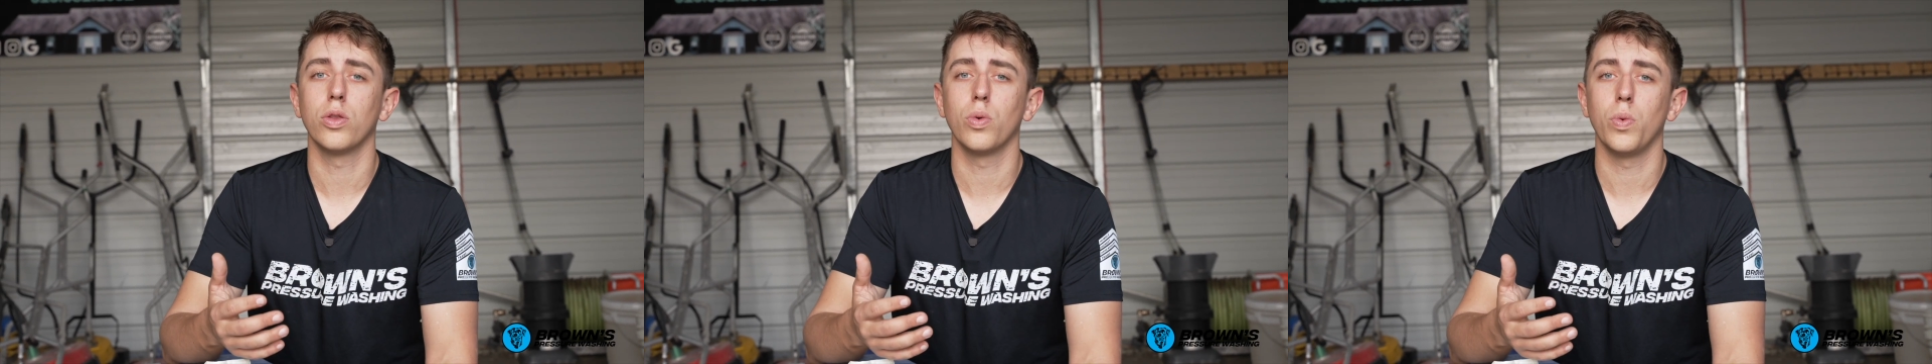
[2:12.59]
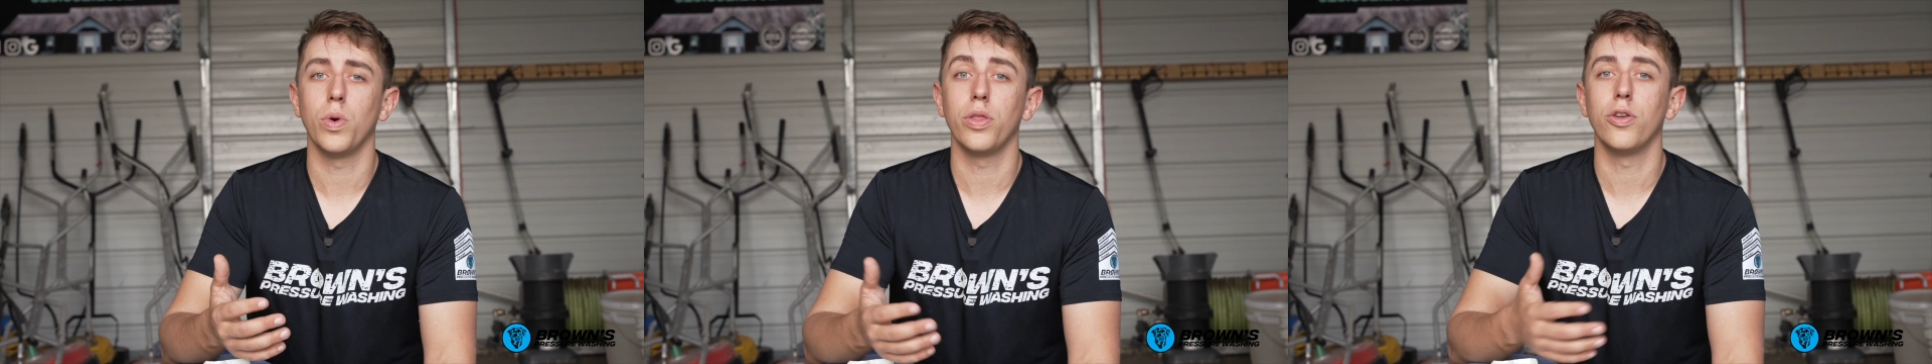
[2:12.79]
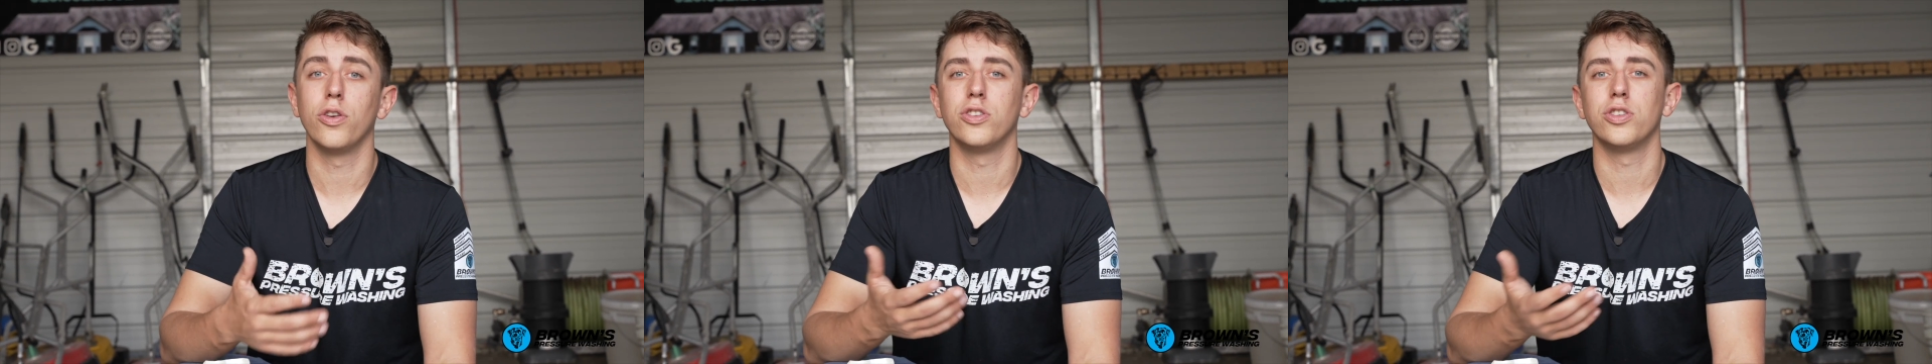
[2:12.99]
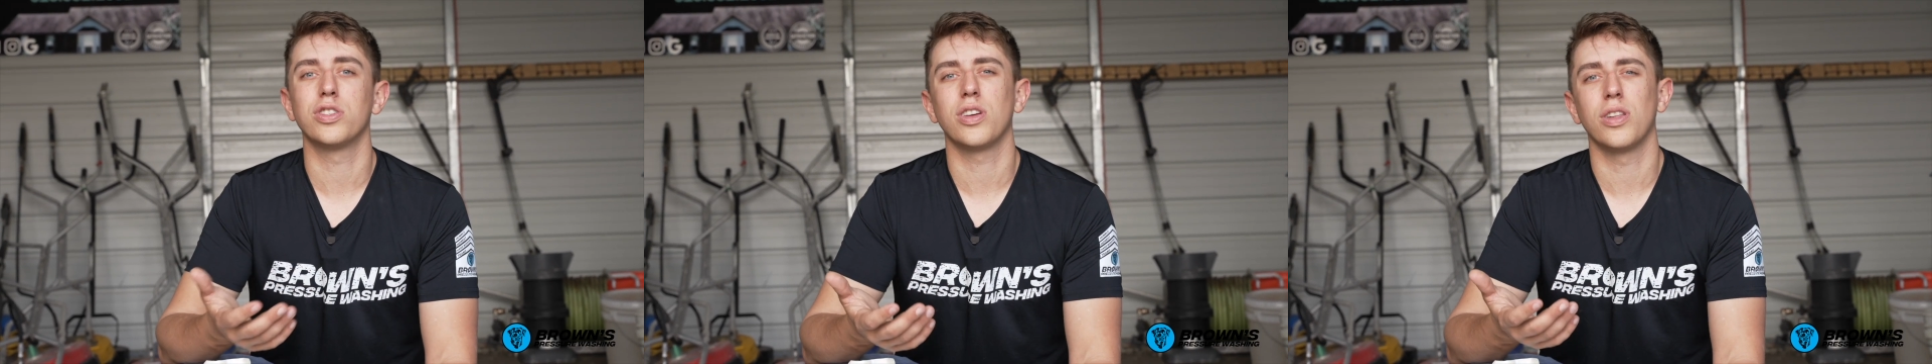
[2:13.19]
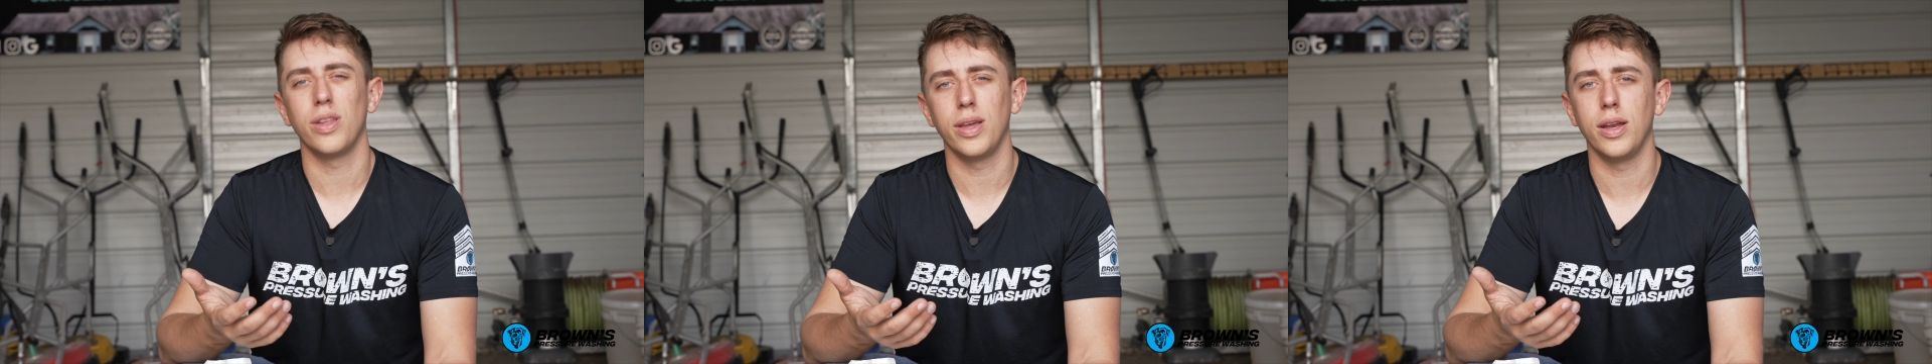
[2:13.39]
the wood, they're
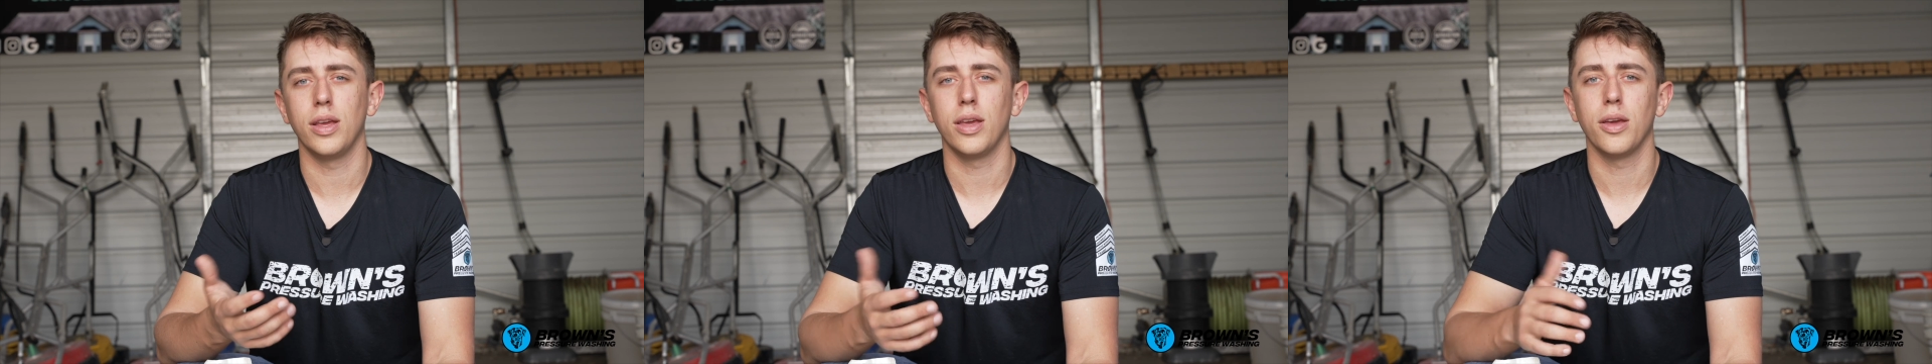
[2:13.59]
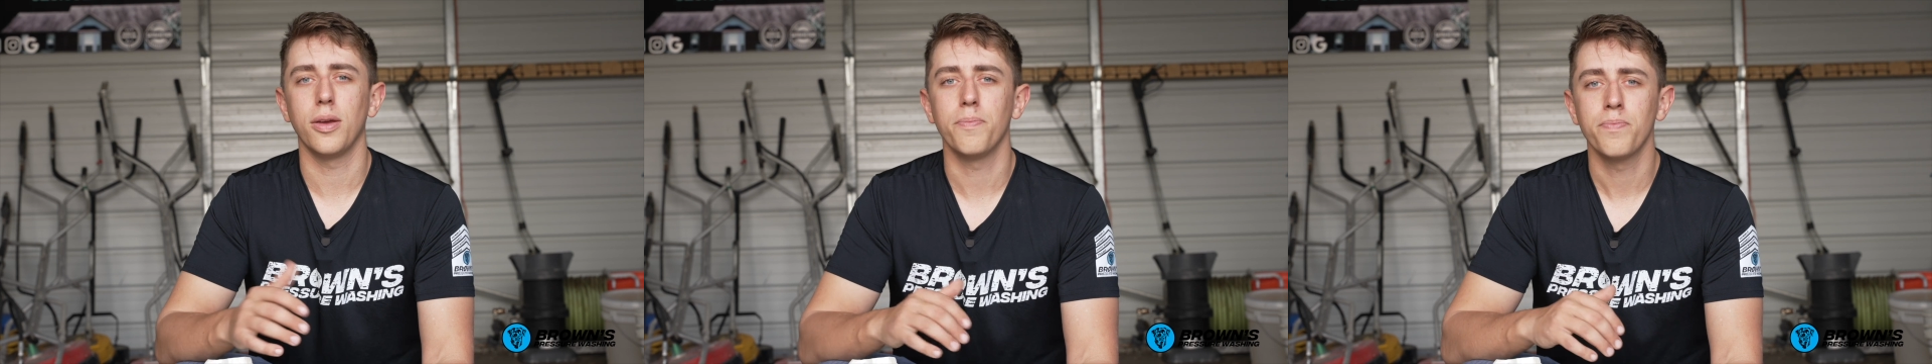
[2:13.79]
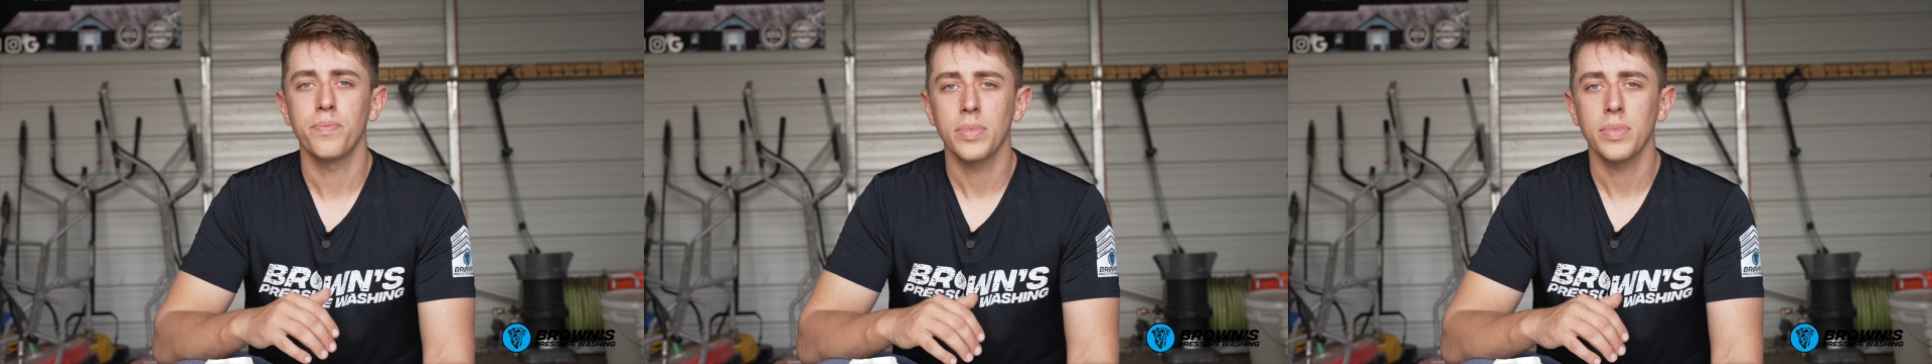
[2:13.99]
just cleaning it.